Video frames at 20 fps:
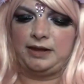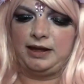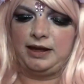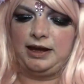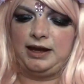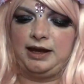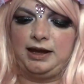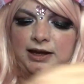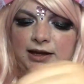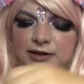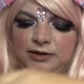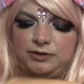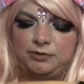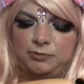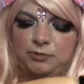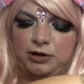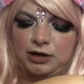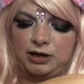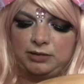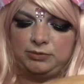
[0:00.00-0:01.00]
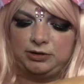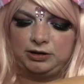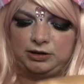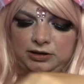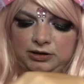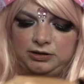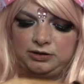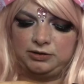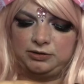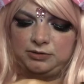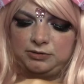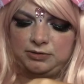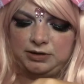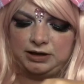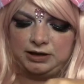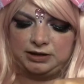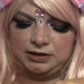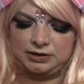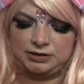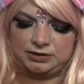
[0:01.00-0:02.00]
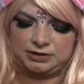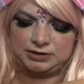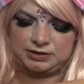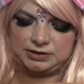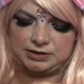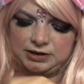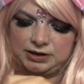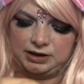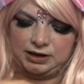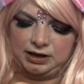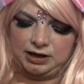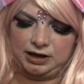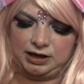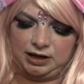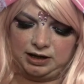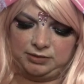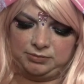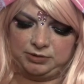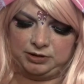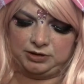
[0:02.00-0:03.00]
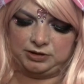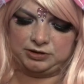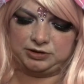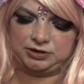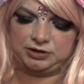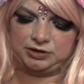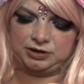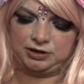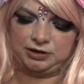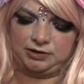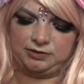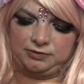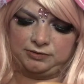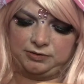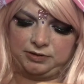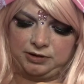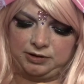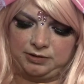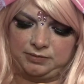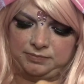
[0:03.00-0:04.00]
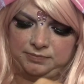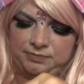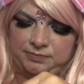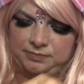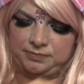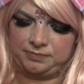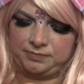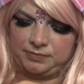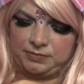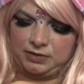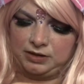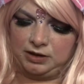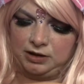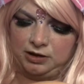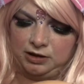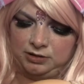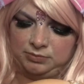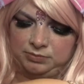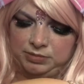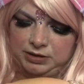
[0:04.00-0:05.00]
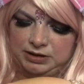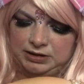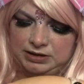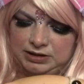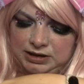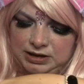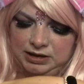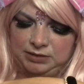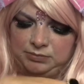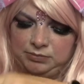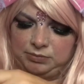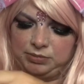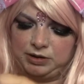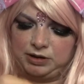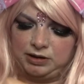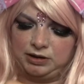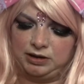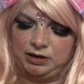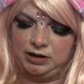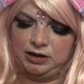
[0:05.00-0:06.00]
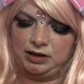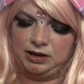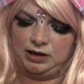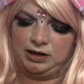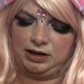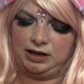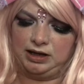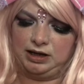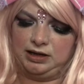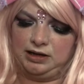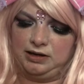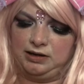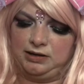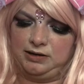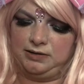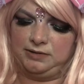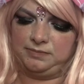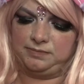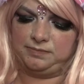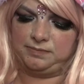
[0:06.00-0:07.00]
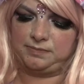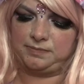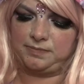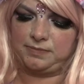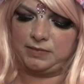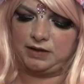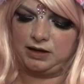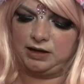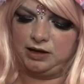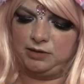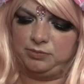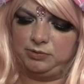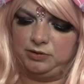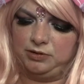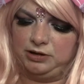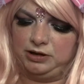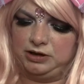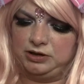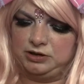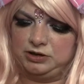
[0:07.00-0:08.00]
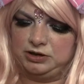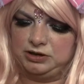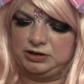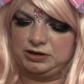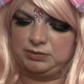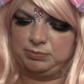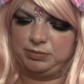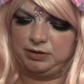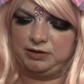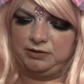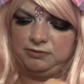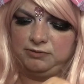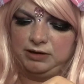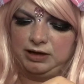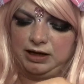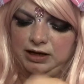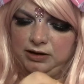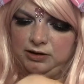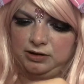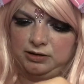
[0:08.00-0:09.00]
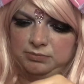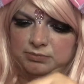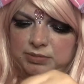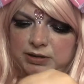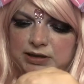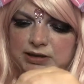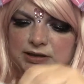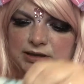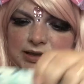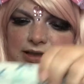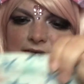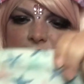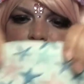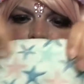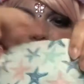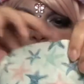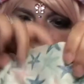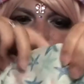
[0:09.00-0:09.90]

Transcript: And what I'm going to do is I'm going to start from the armpit seam, but like a couple inches above that armpit seam,